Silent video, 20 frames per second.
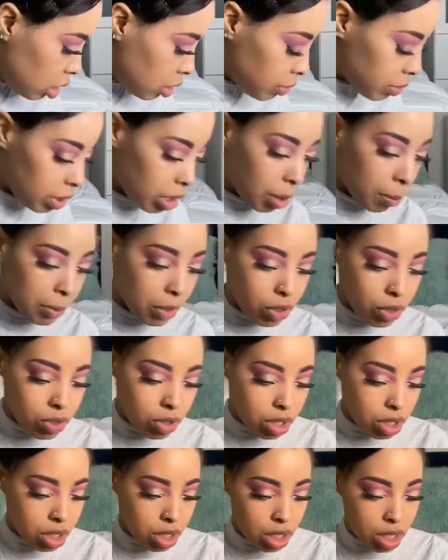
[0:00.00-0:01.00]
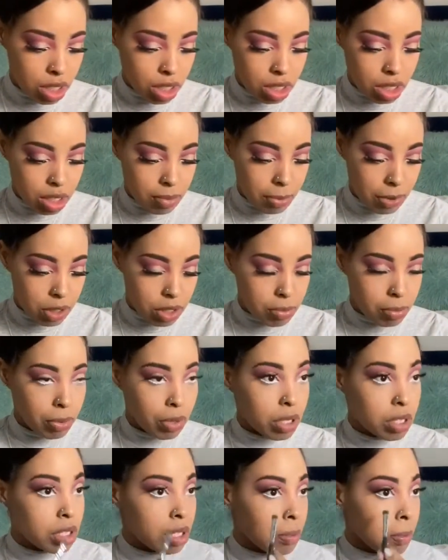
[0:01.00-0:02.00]
yeah, I'm going to use this as a smudge
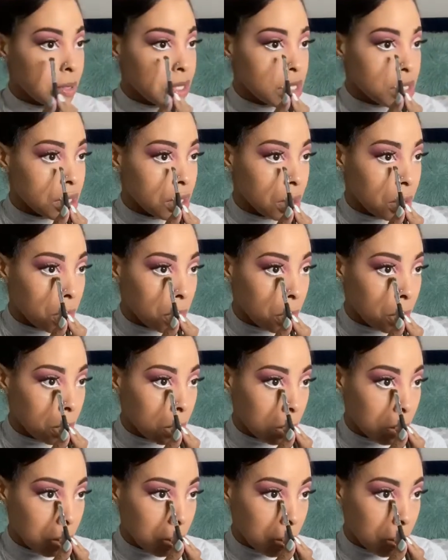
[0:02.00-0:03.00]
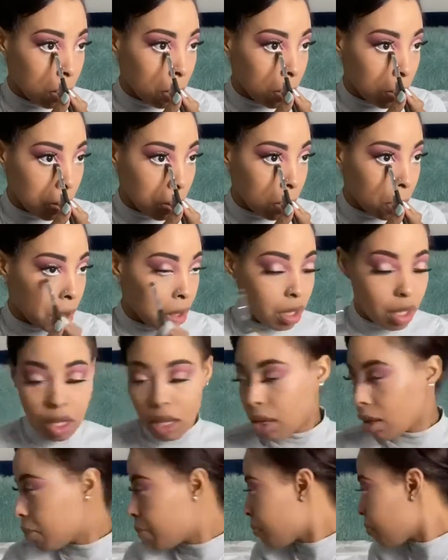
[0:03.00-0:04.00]
brush. Let me see. Yeah.
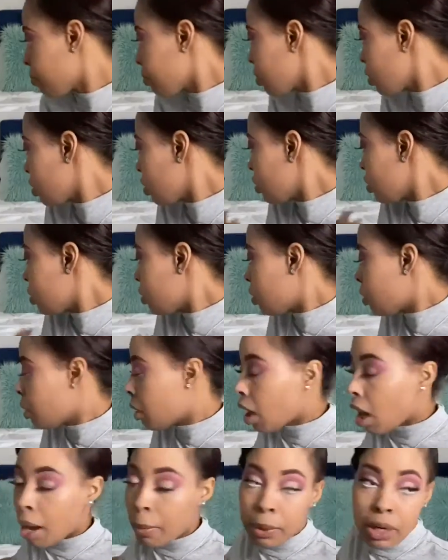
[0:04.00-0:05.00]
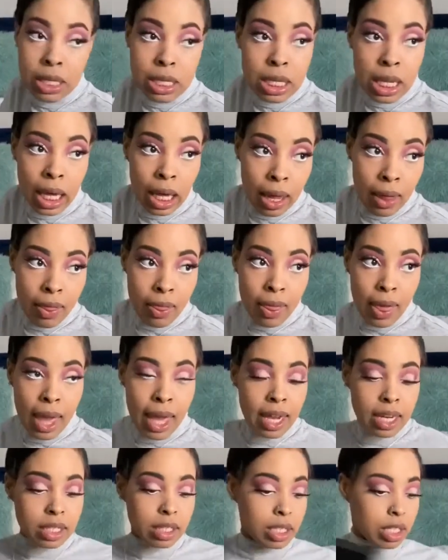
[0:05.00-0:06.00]
I'm going to take
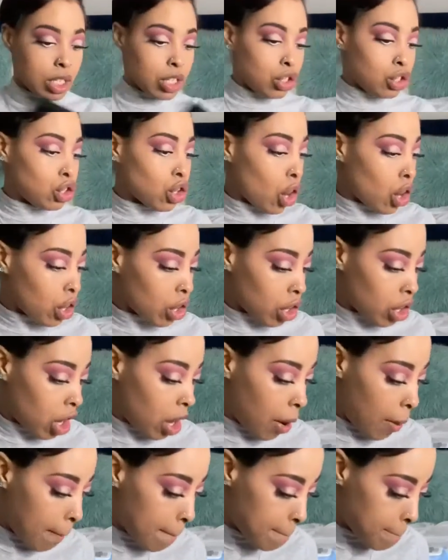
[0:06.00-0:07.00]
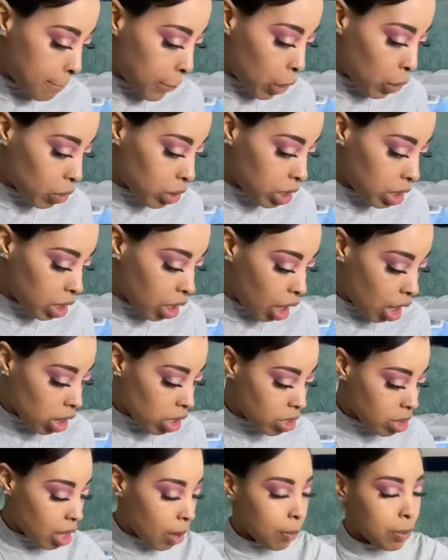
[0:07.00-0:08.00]
that dark burgundy color
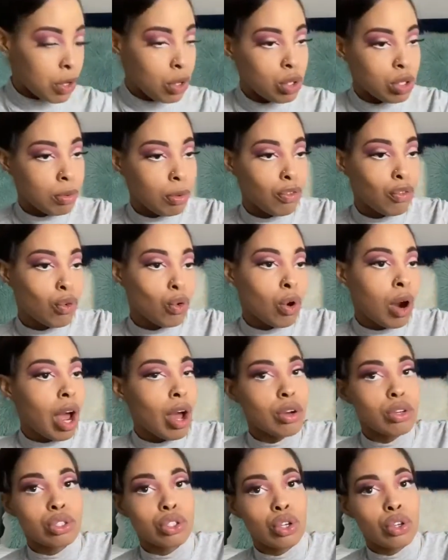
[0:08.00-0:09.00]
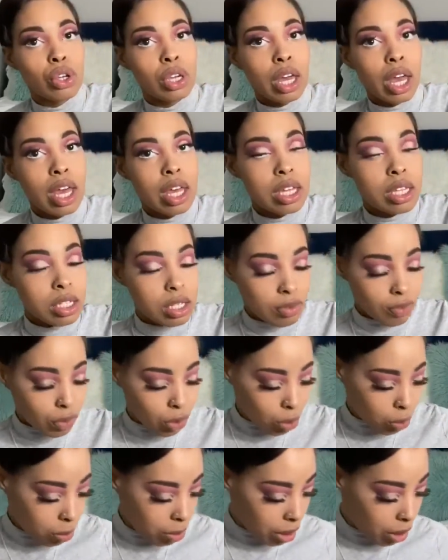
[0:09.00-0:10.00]
that we used before. I'll show you guys real
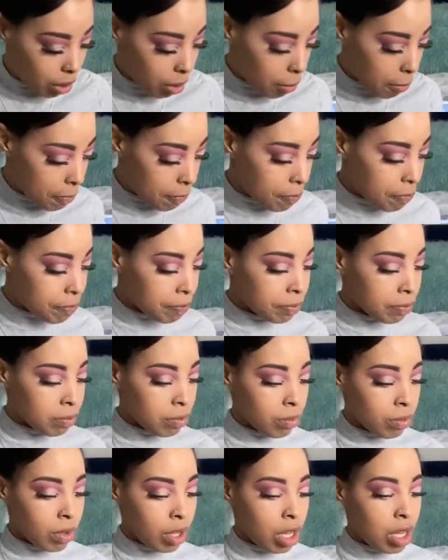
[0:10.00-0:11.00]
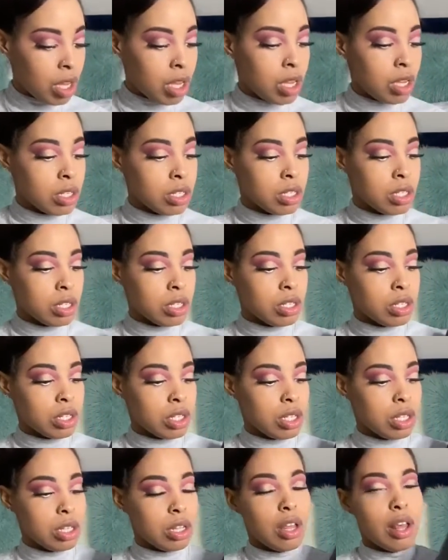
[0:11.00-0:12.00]
quick. It's just
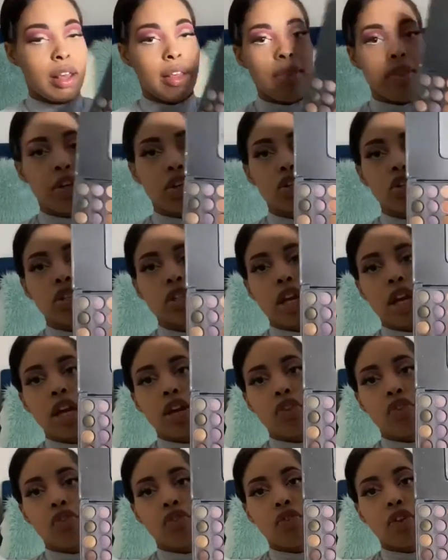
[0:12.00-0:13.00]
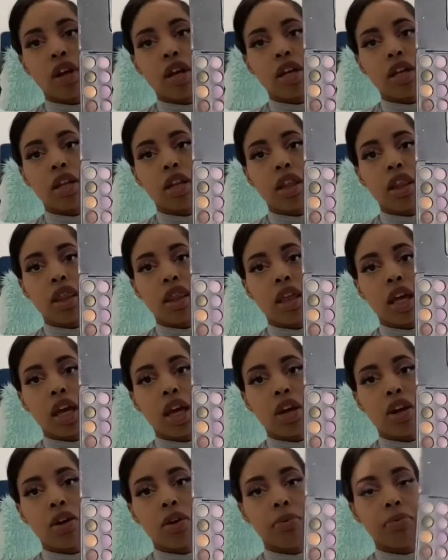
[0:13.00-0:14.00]
this shade right
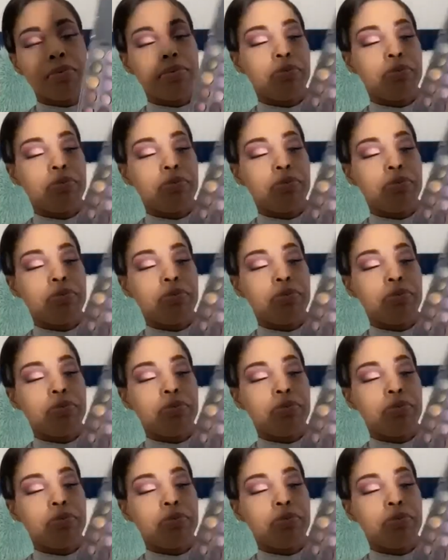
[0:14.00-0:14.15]
there.